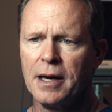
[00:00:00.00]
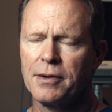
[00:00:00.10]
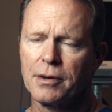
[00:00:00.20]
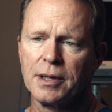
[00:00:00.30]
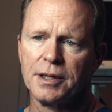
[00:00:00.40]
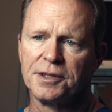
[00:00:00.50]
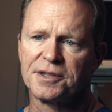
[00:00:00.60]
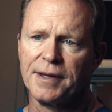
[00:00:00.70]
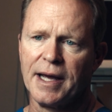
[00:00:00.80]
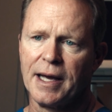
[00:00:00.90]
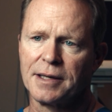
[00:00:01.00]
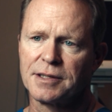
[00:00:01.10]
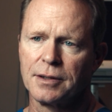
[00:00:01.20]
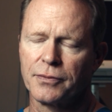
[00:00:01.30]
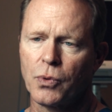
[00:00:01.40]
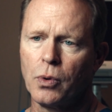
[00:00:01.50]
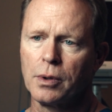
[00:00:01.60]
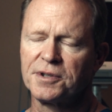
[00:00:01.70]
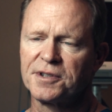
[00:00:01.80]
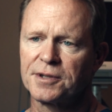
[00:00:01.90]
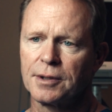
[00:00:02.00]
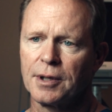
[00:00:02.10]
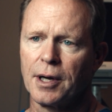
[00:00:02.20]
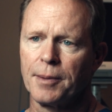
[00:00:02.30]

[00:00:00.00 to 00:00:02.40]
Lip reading: other is that, of course,